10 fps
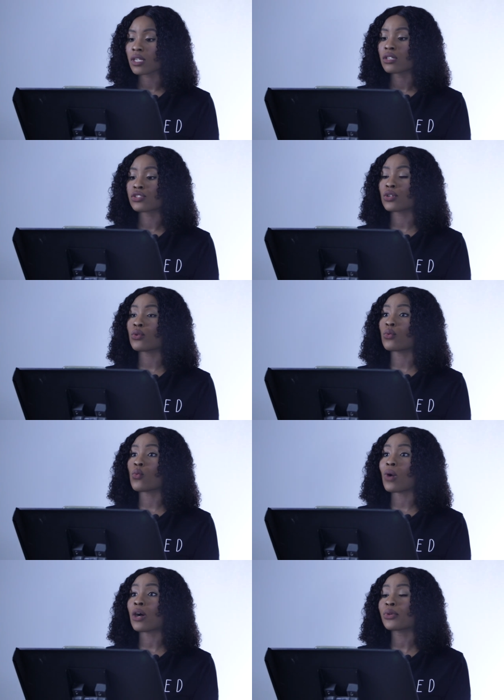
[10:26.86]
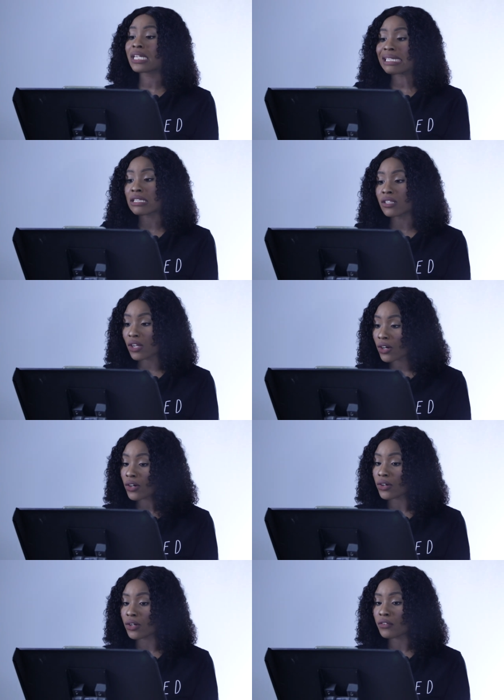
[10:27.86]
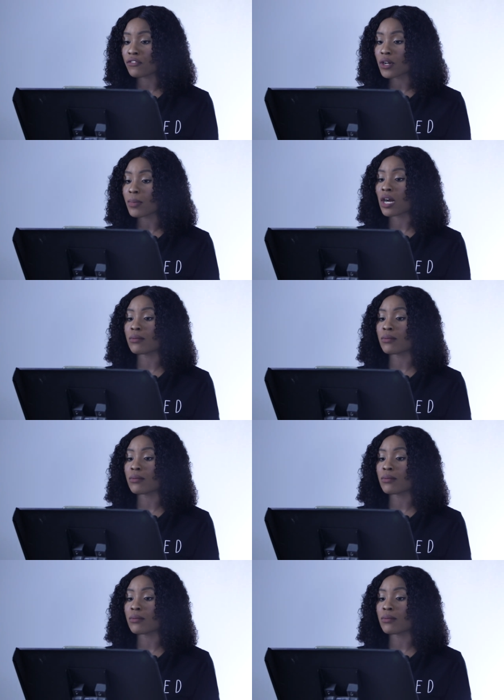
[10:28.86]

So while we can learn from our